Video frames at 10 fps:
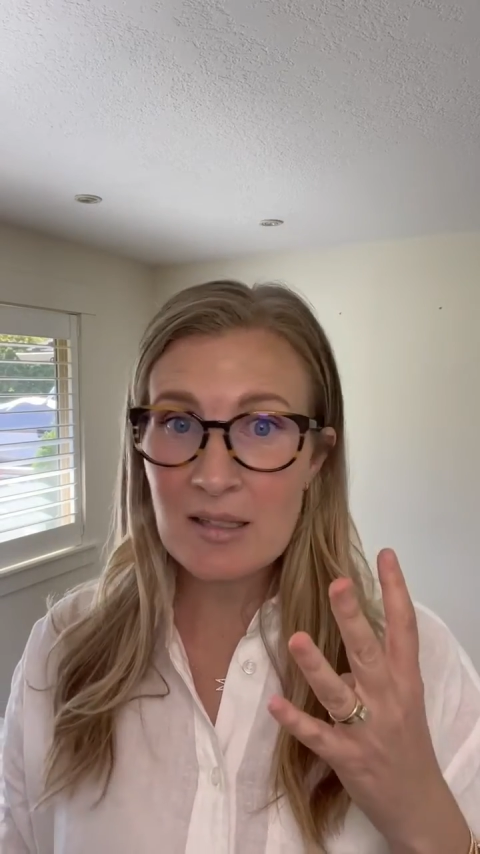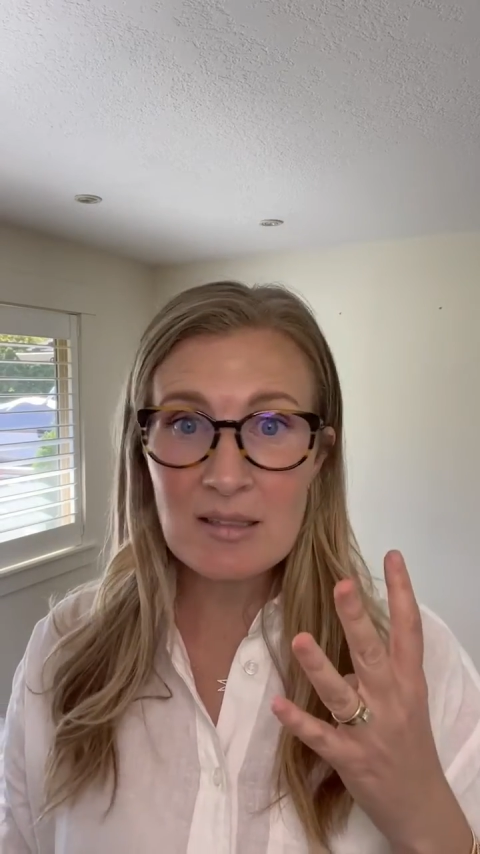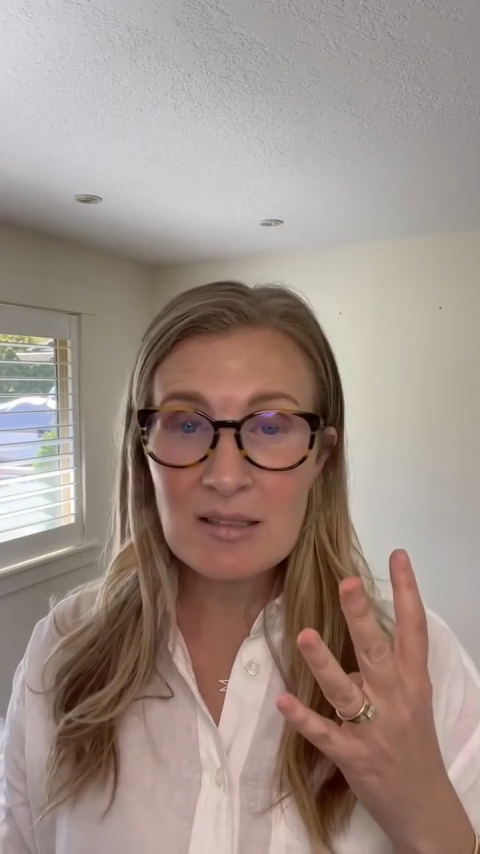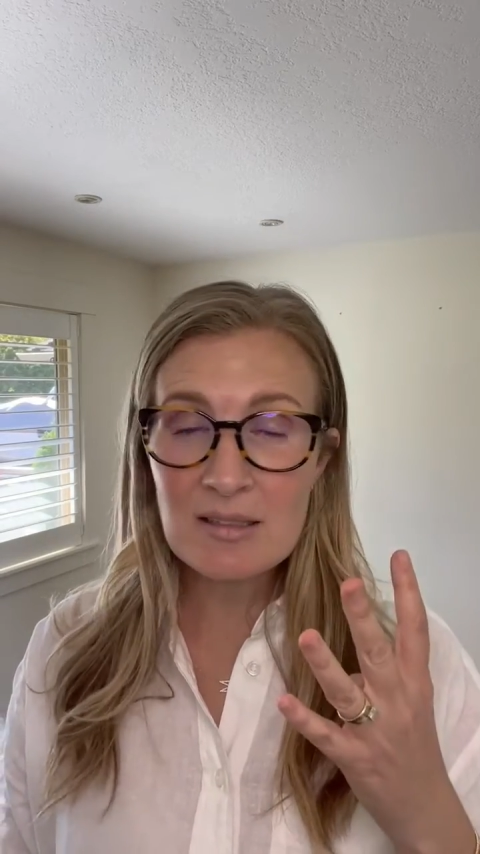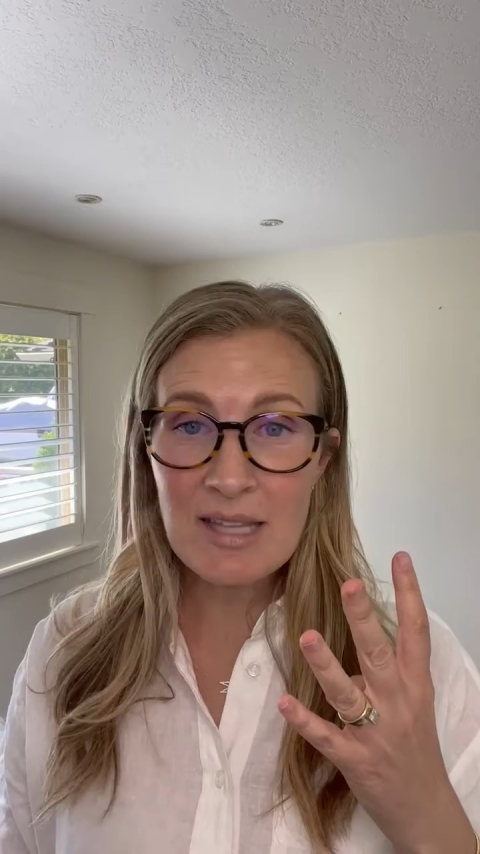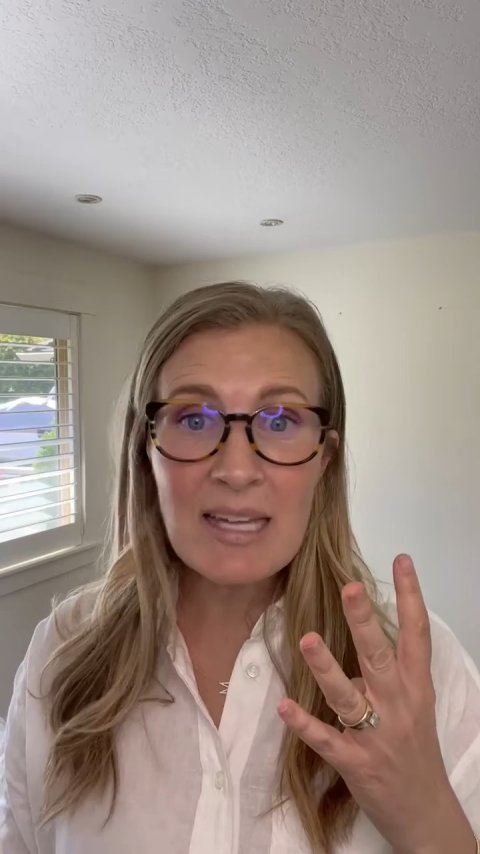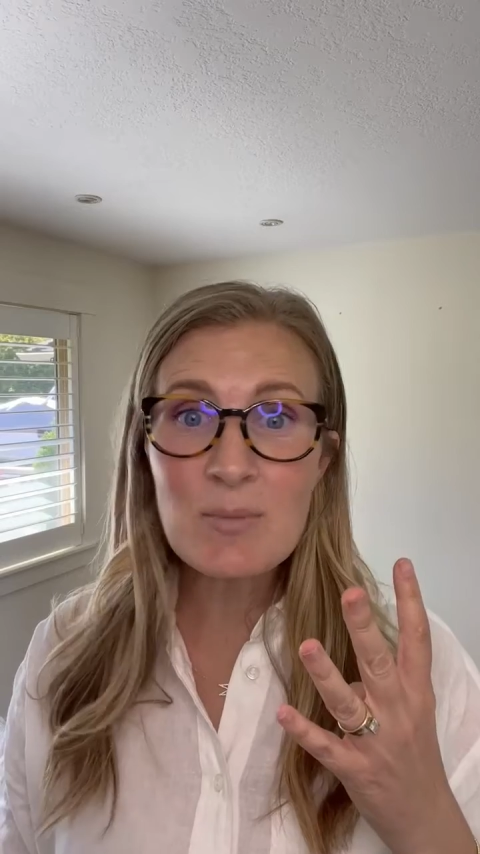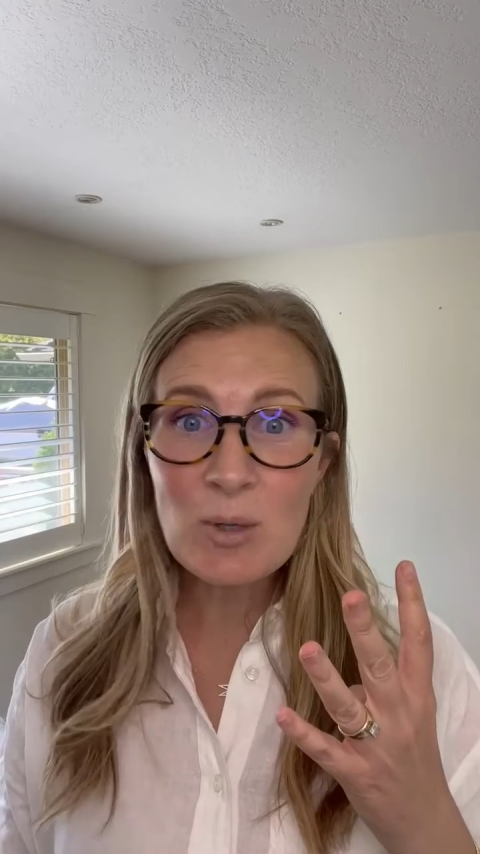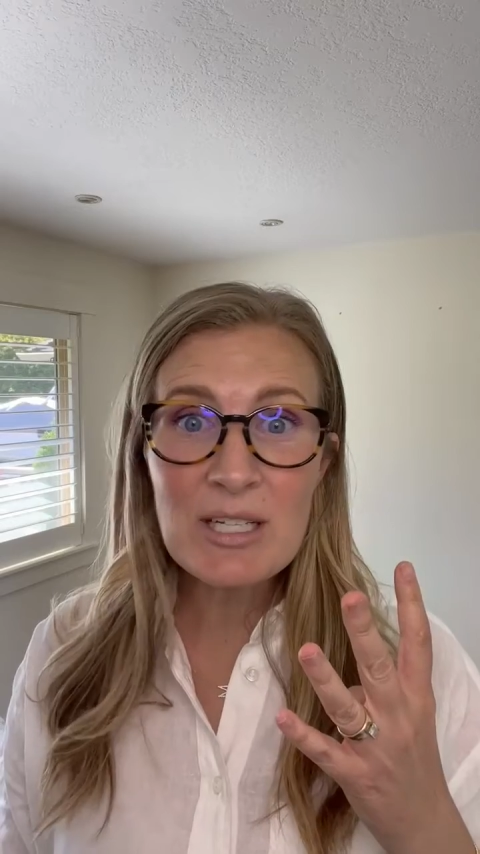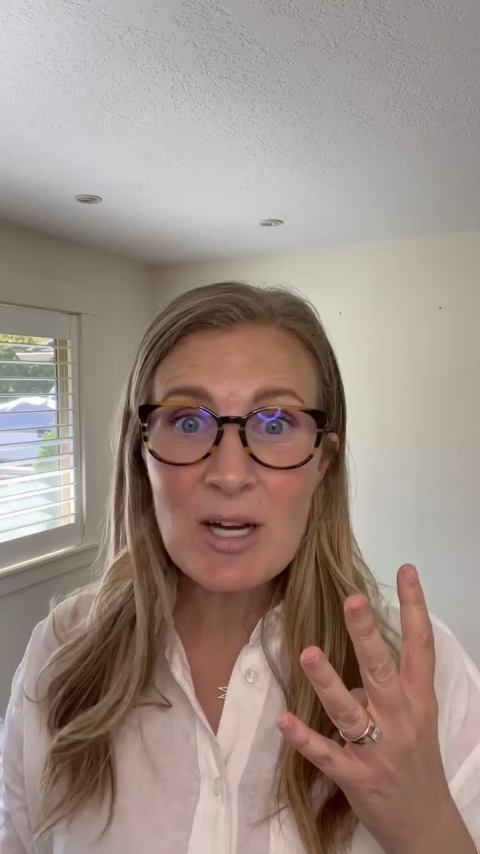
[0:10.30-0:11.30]
lead
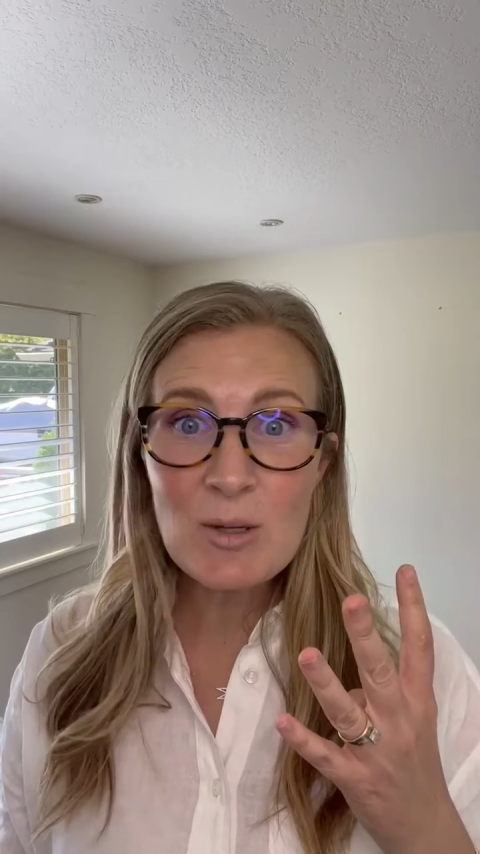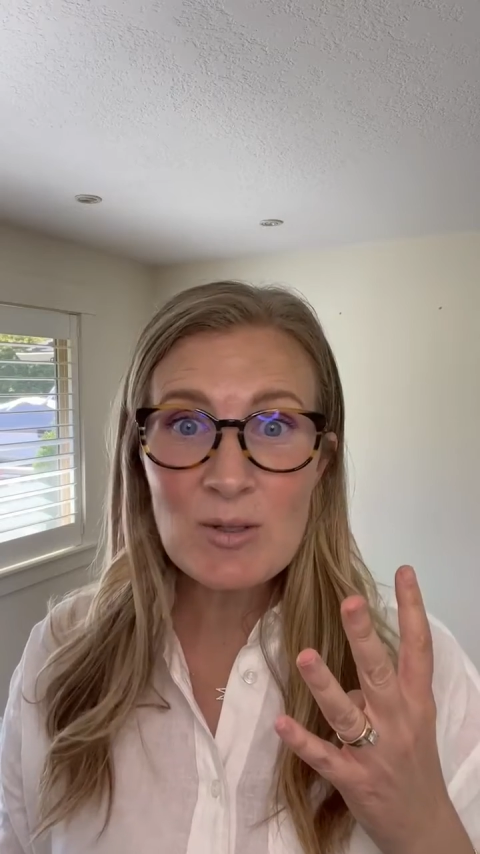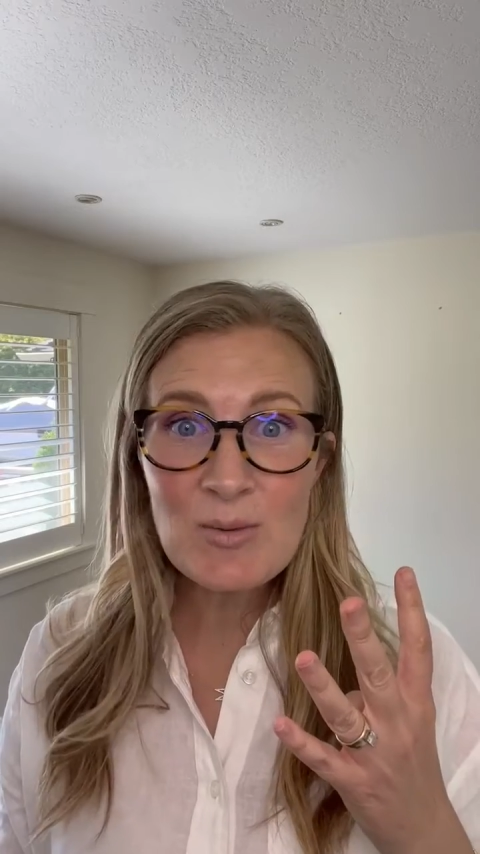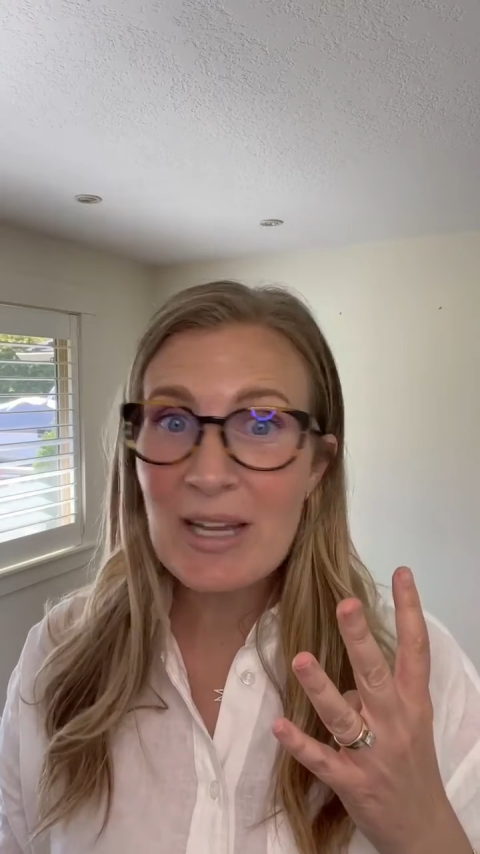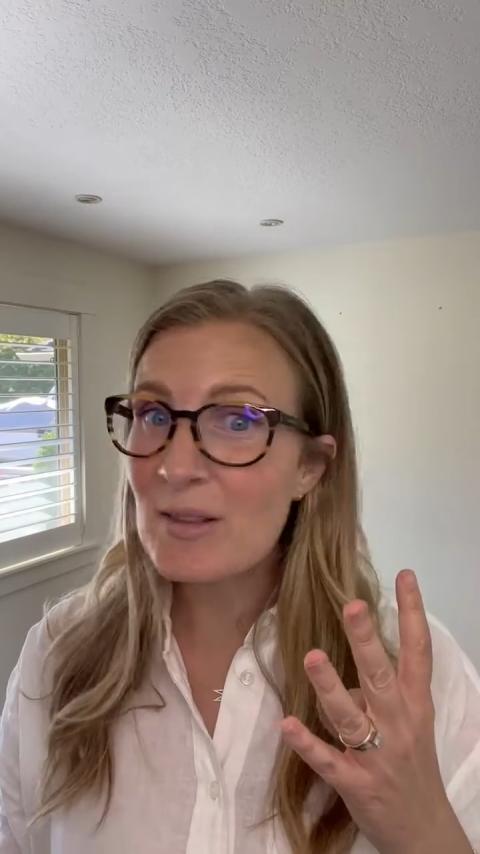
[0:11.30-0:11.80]
windows, right?